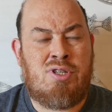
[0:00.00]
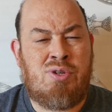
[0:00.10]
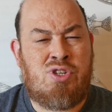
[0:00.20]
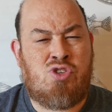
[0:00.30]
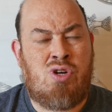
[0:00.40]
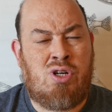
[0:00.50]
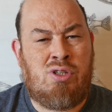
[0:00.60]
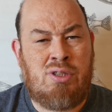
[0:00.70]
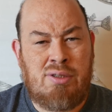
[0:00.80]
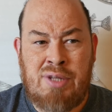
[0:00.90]
So it's a
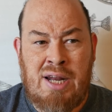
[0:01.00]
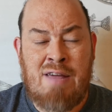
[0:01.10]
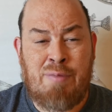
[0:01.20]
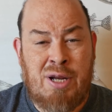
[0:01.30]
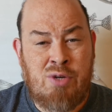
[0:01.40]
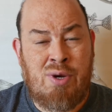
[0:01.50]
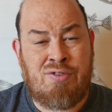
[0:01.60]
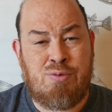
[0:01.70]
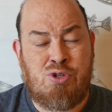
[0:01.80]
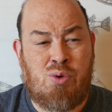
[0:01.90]
struggle that I have, but I do have
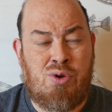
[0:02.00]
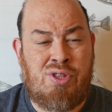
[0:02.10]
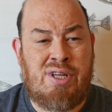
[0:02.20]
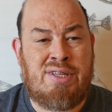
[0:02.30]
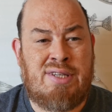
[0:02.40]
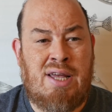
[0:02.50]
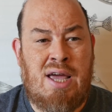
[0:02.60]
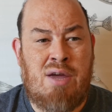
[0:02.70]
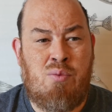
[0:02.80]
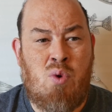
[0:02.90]
some shorter things that I,
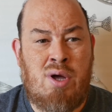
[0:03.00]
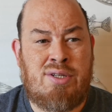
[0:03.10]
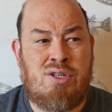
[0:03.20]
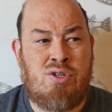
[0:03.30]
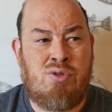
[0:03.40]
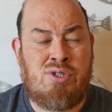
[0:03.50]
I, want to do.